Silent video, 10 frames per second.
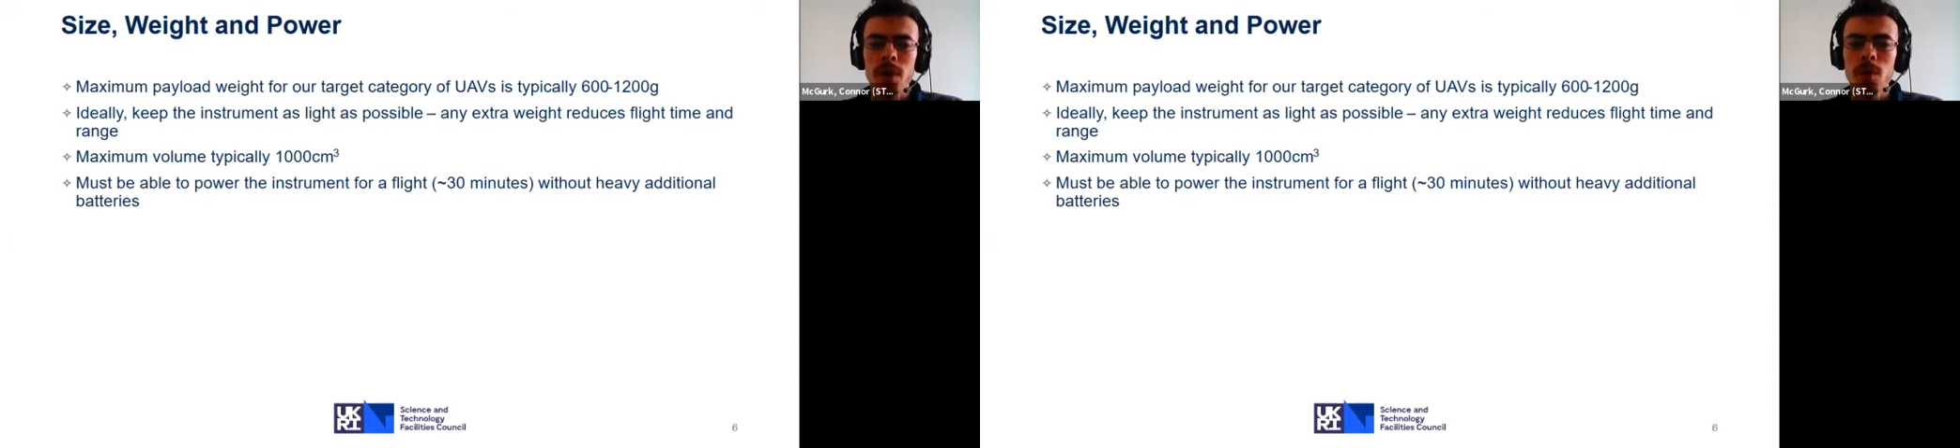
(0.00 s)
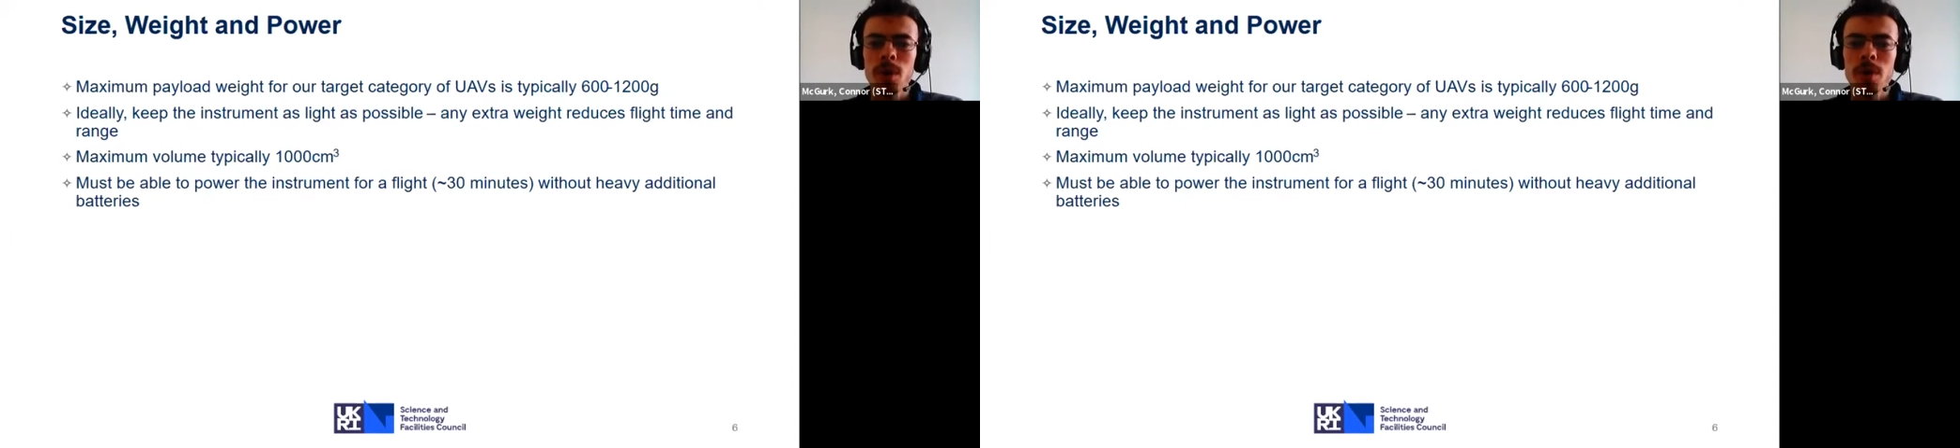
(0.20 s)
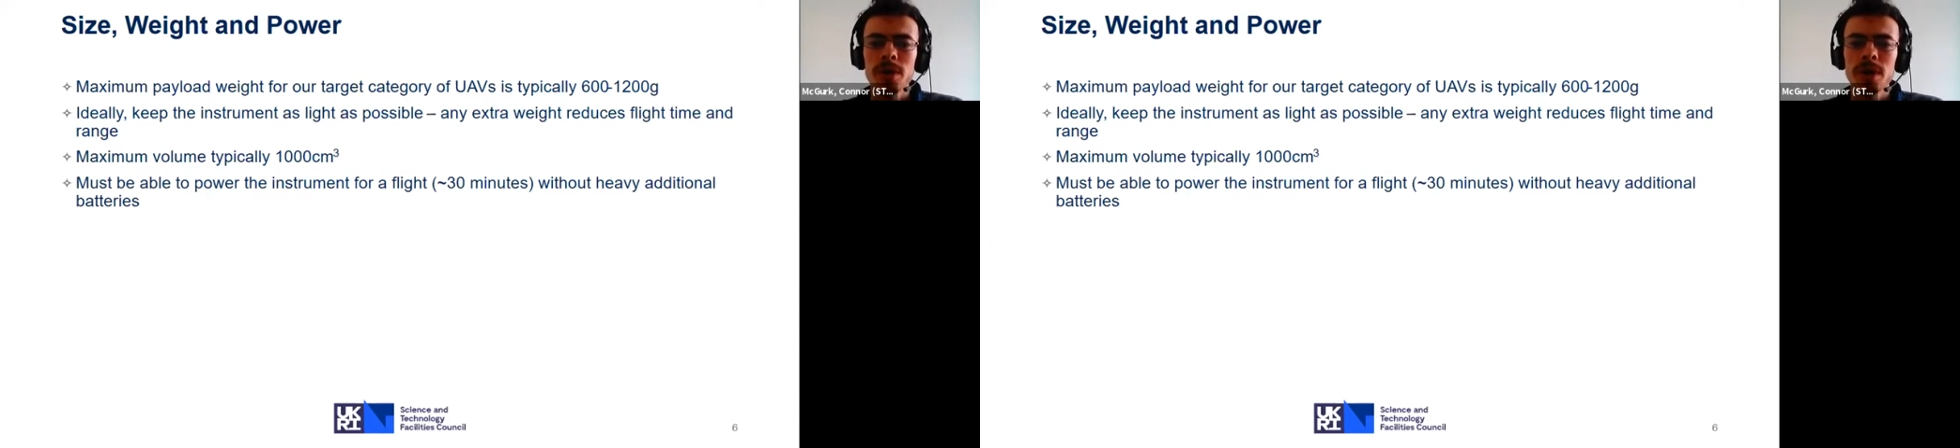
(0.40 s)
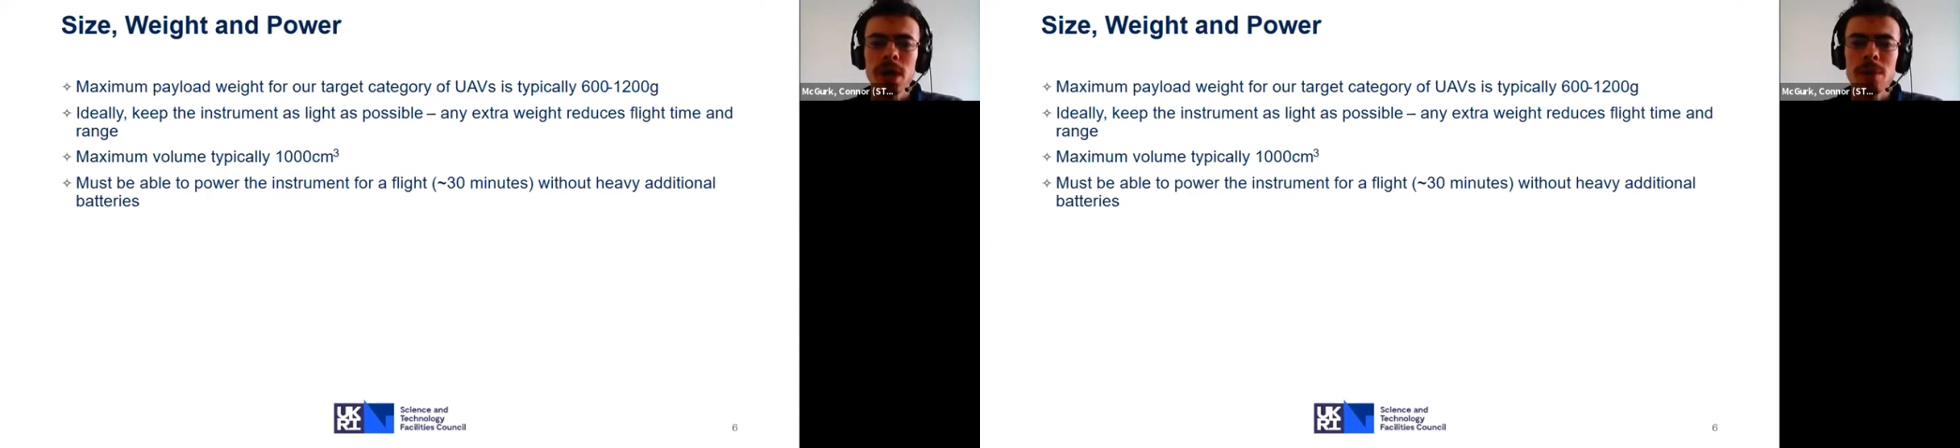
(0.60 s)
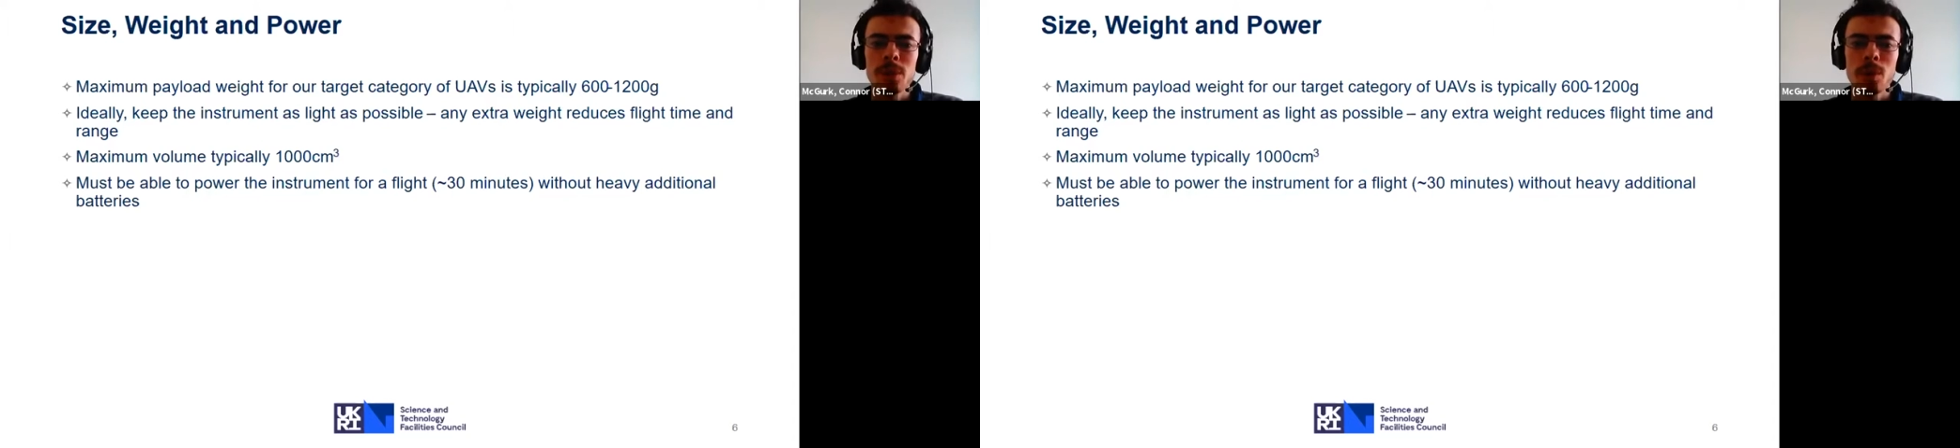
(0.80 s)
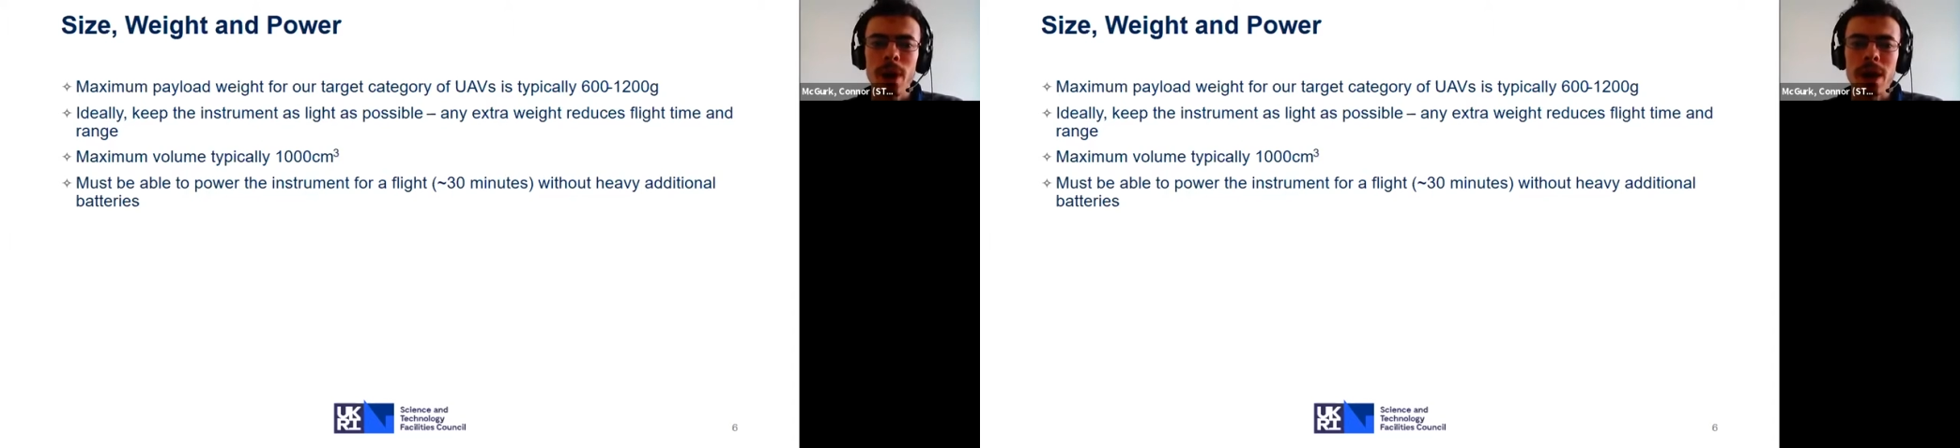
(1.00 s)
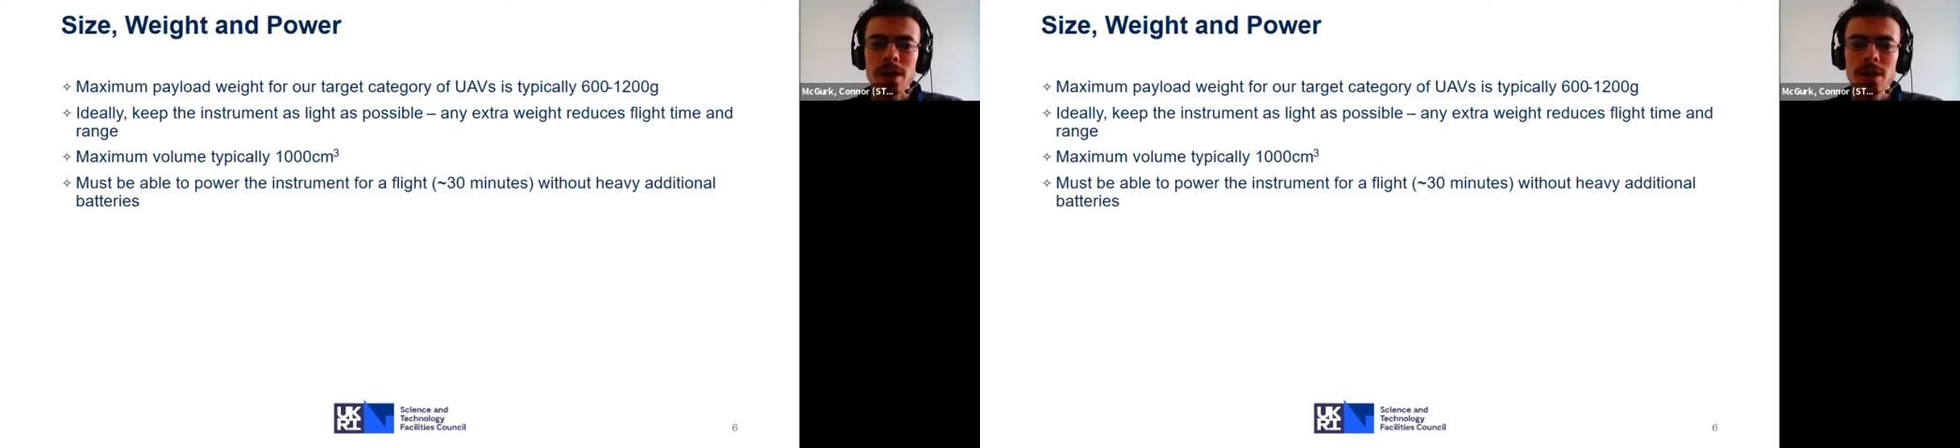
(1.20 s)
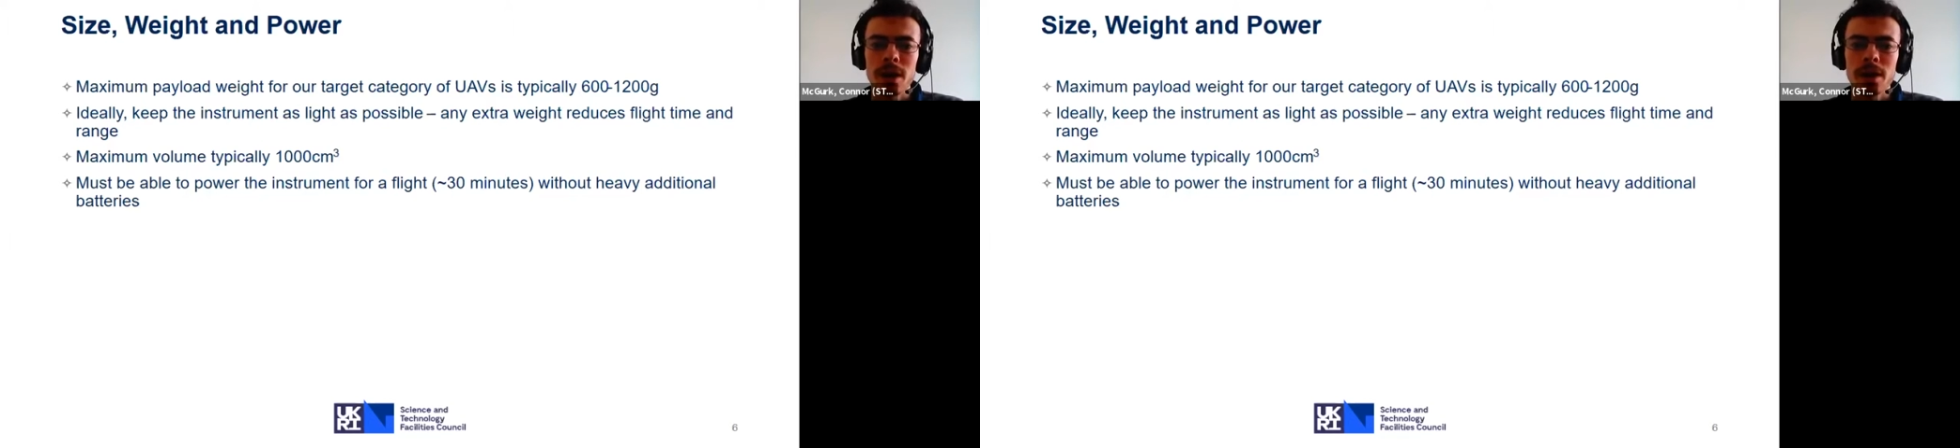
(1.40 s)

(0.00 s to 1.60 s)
We want to keep the weight